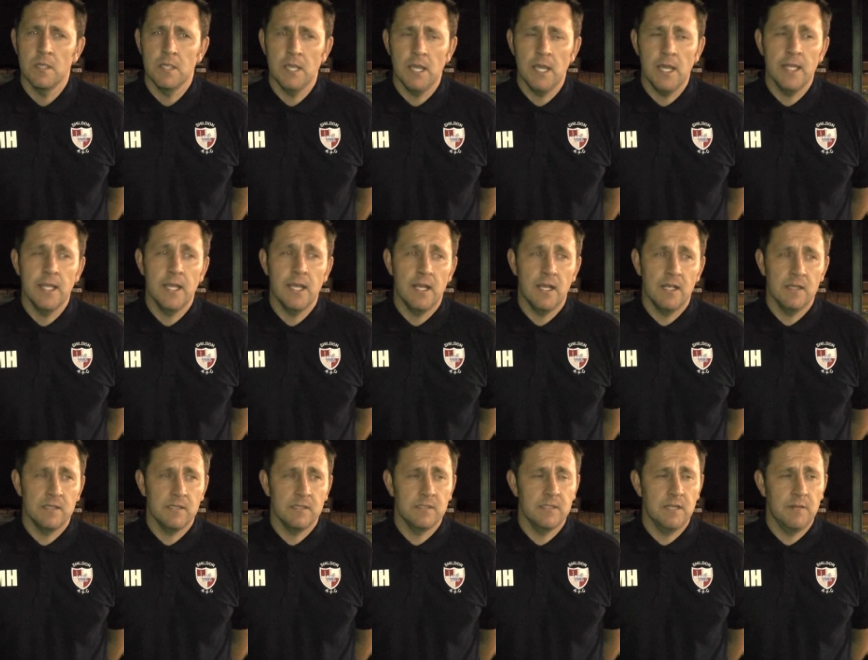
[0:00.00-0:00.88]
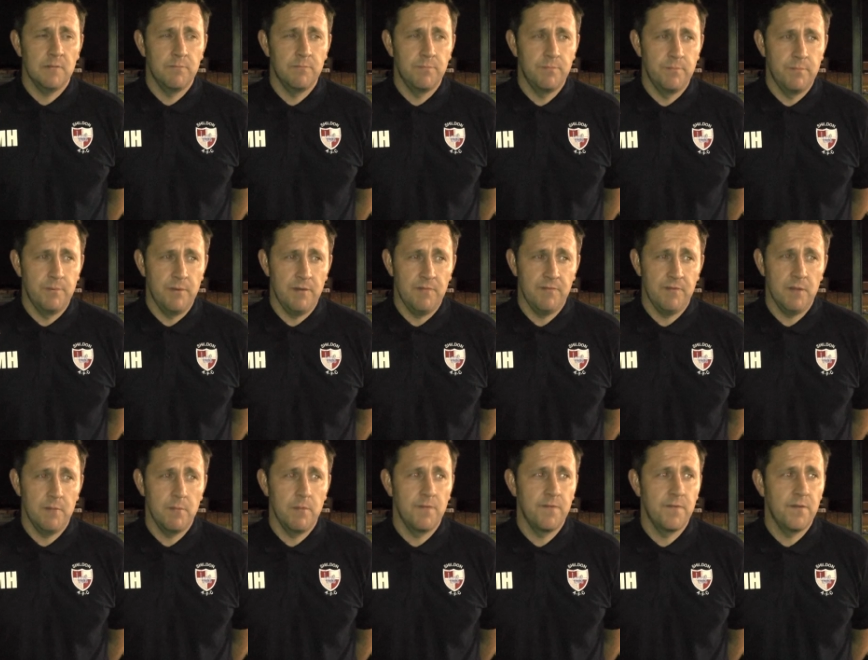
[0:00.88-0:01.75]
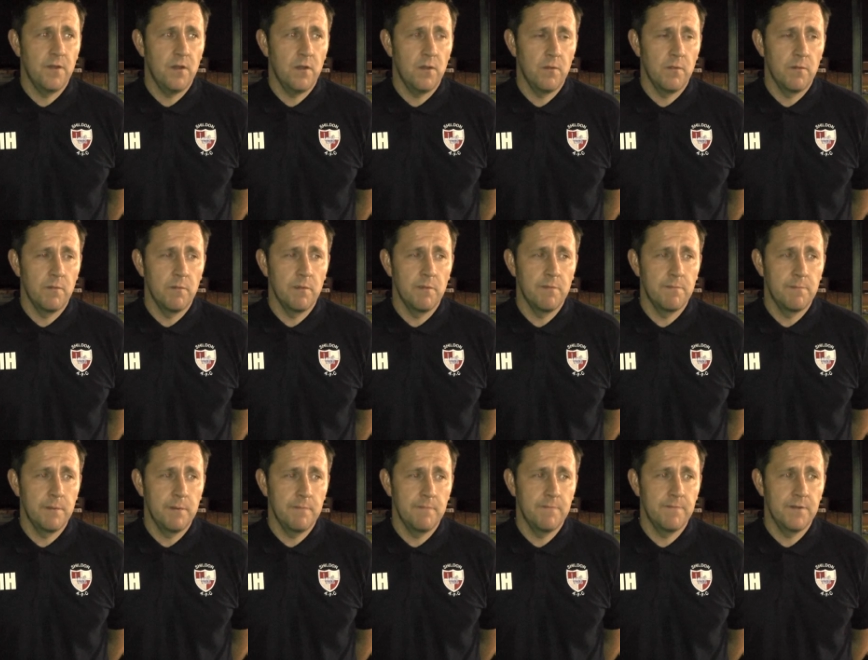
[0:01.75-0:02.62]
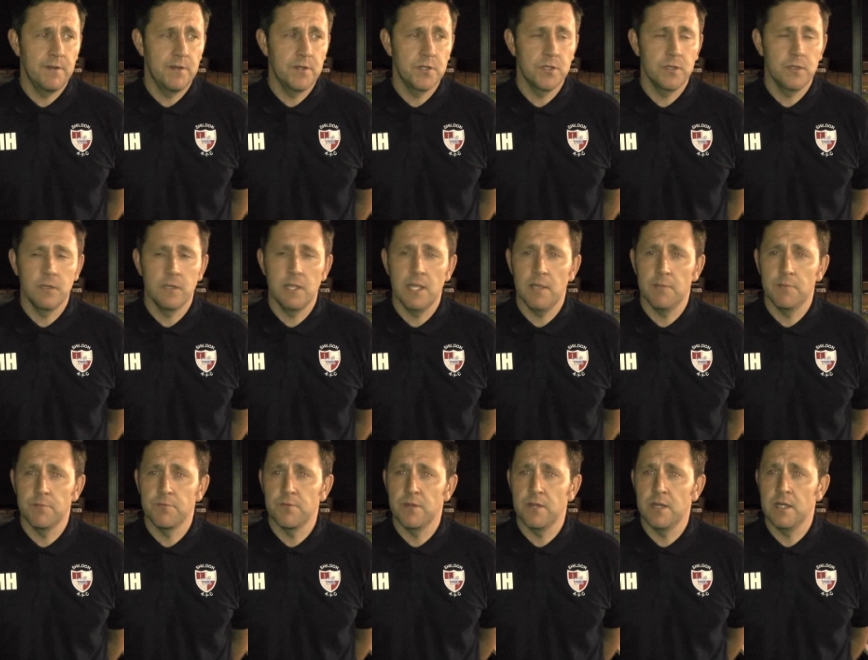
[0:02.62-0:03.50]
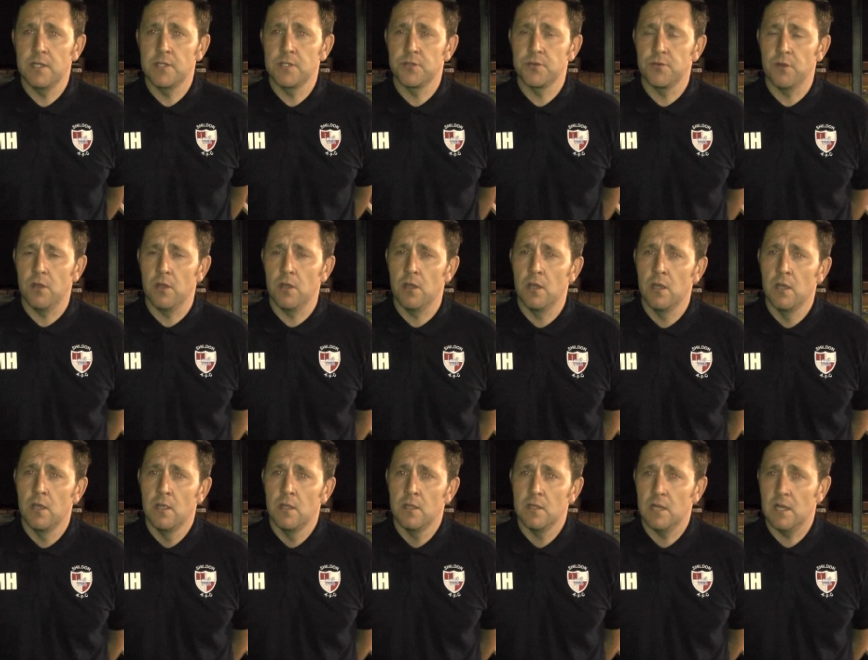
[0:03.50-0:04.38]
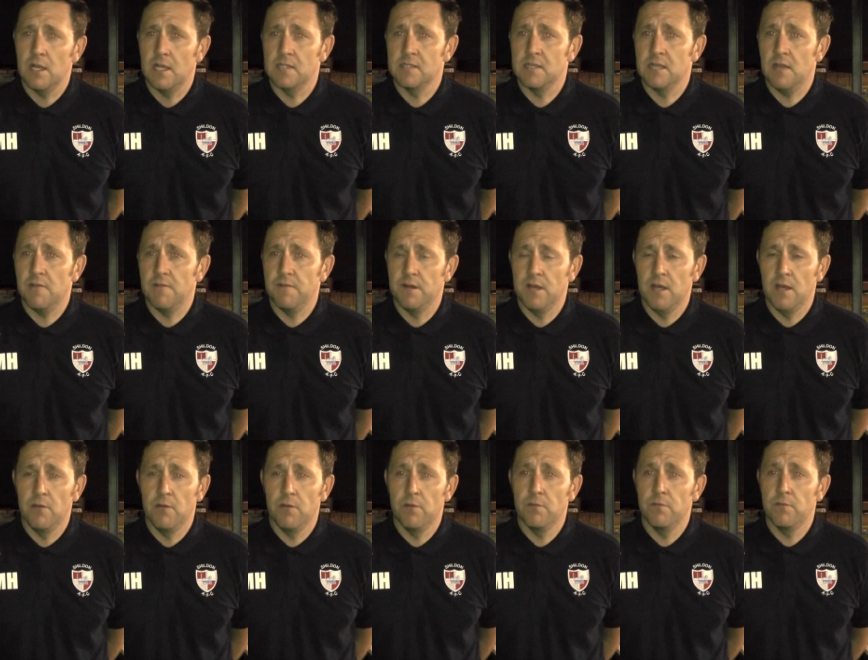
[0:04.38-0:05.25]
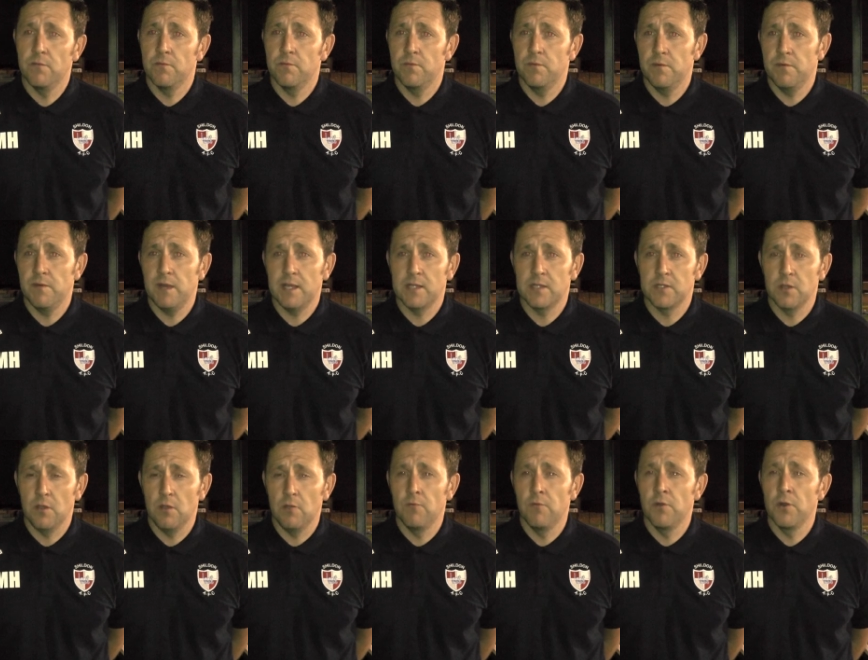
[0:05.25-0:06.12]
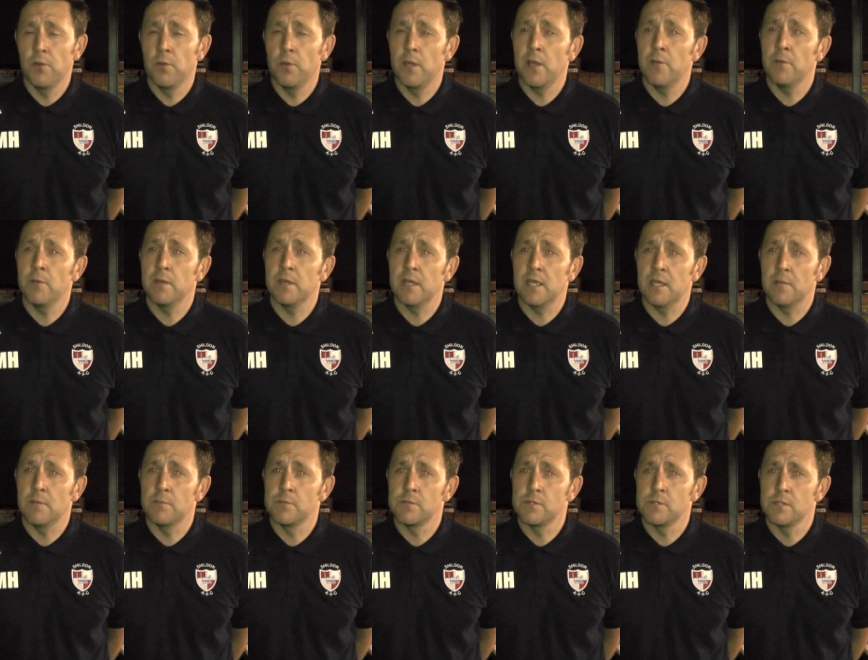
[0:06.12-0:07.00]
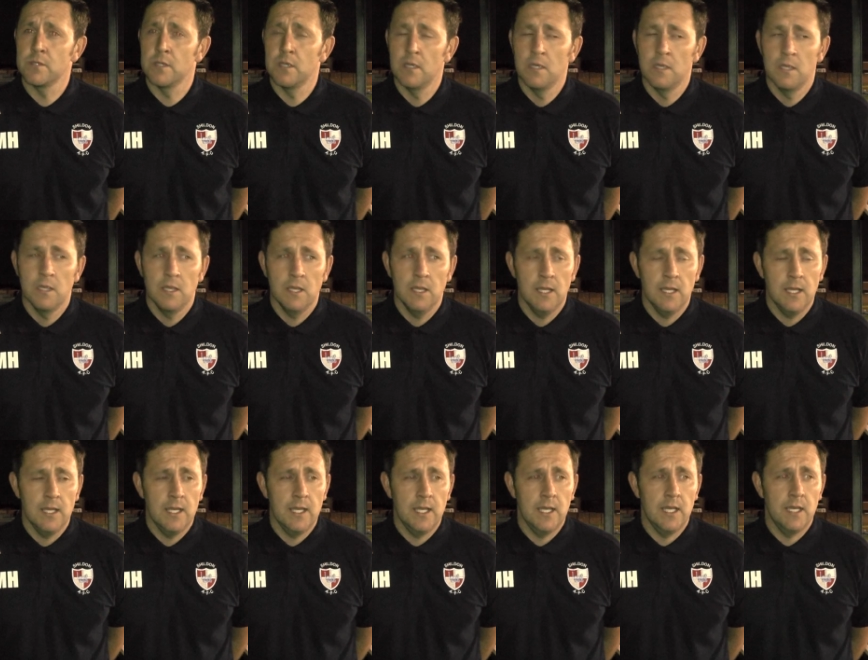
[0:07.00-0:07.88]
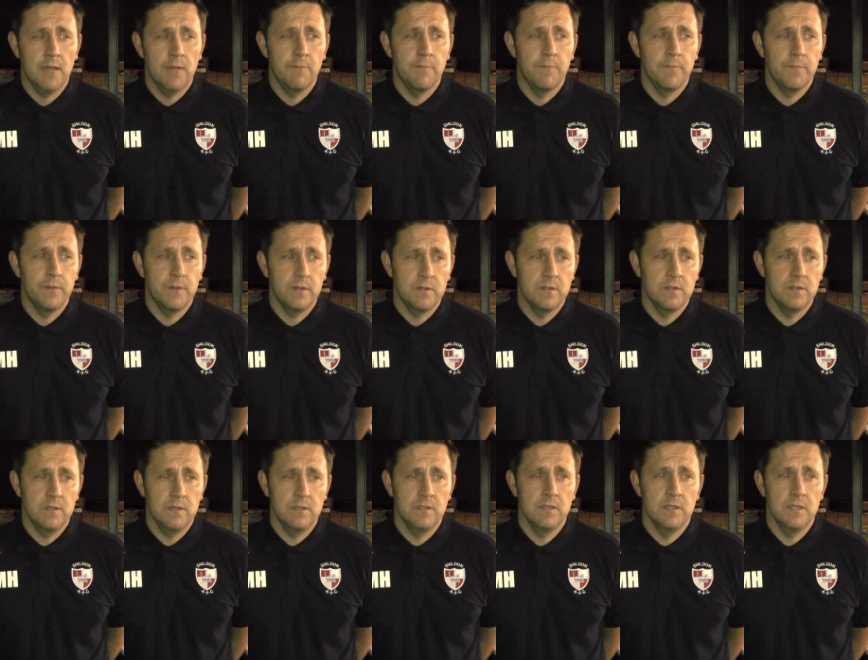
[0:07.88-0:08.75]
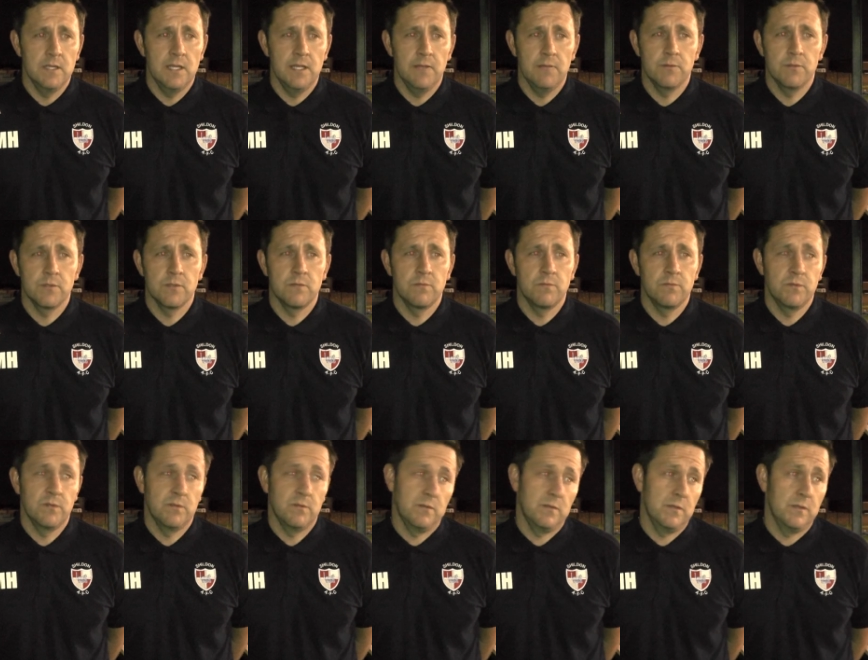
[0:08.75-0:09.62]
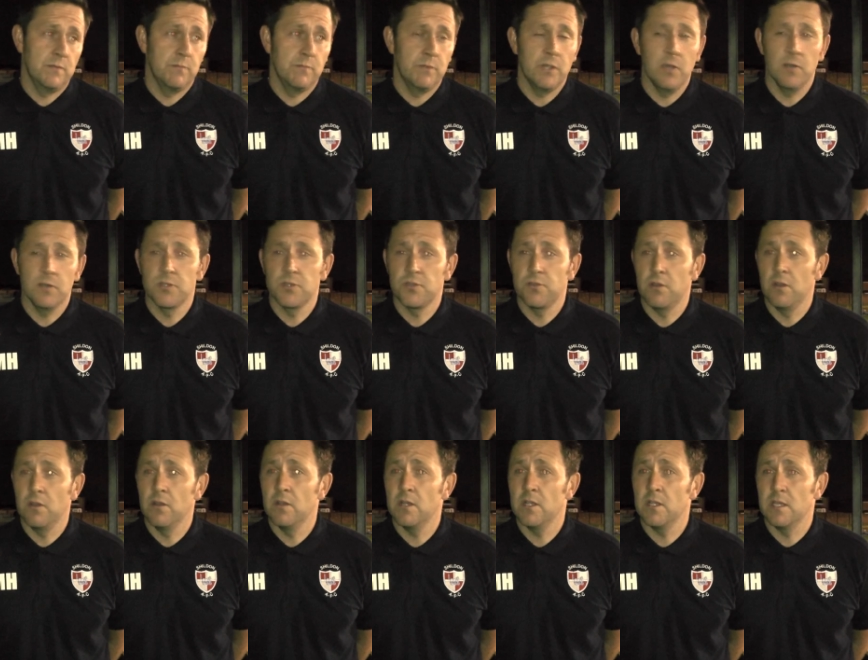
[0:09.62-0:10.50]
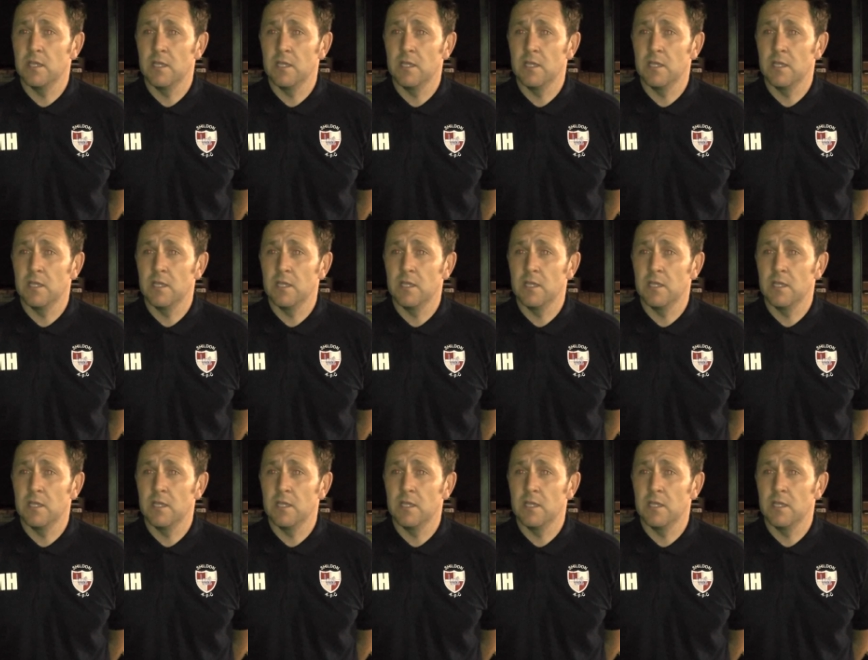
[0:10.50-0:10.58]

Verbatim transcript: Yeah, yeah. As I said briefly before, we've been finishing games really strong. The last half an hour, we've like sort of run away with games, um, and today was was we got stronger.